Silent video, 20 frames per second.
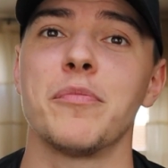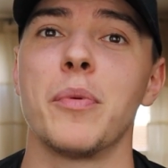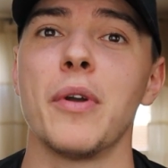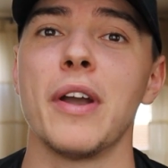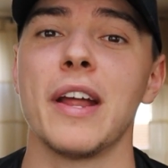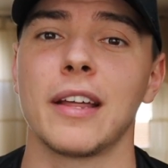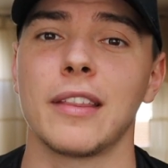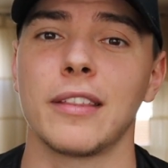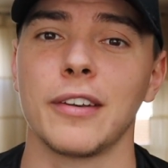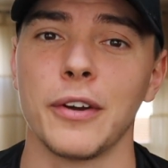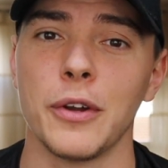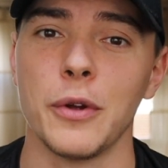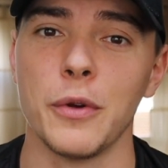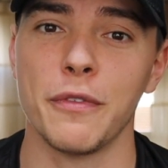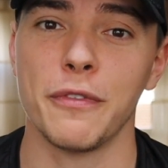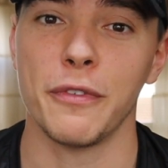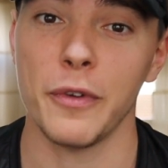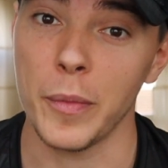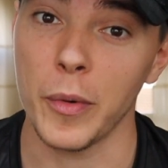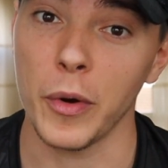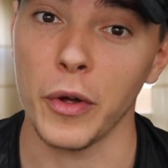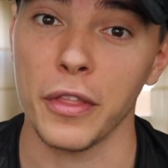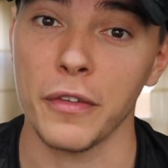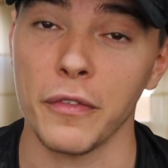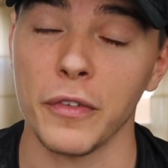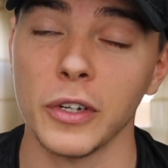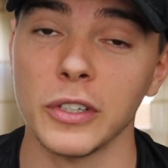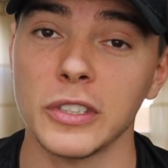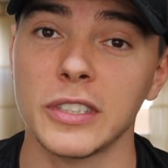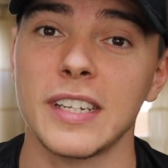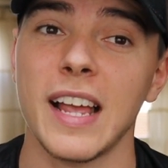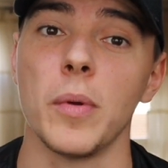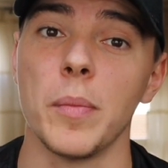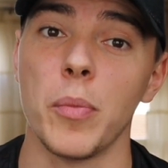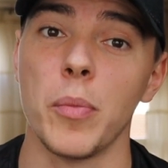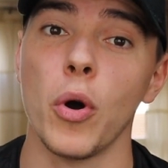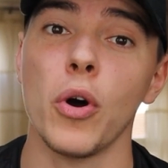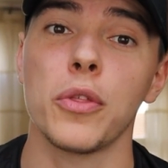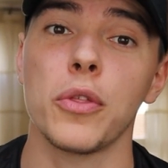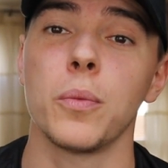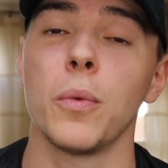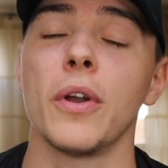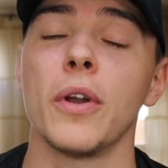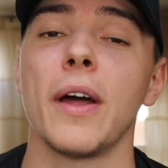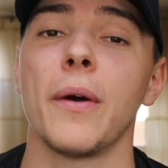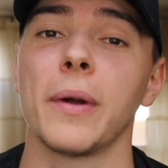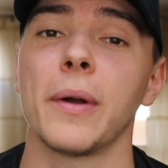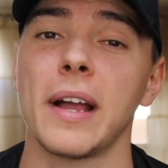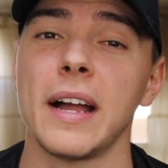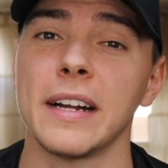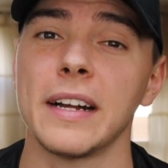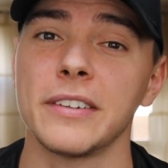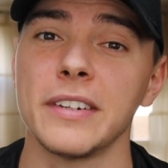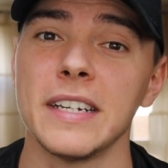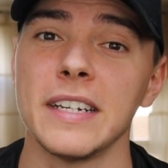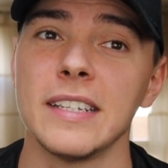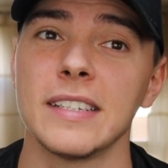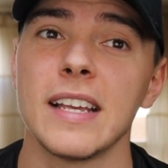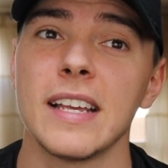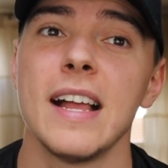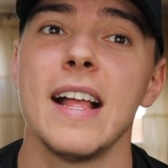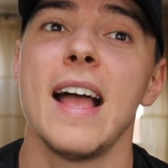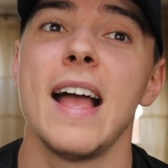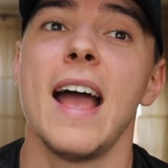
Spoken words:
breakthrough for both of us. We both won our categories.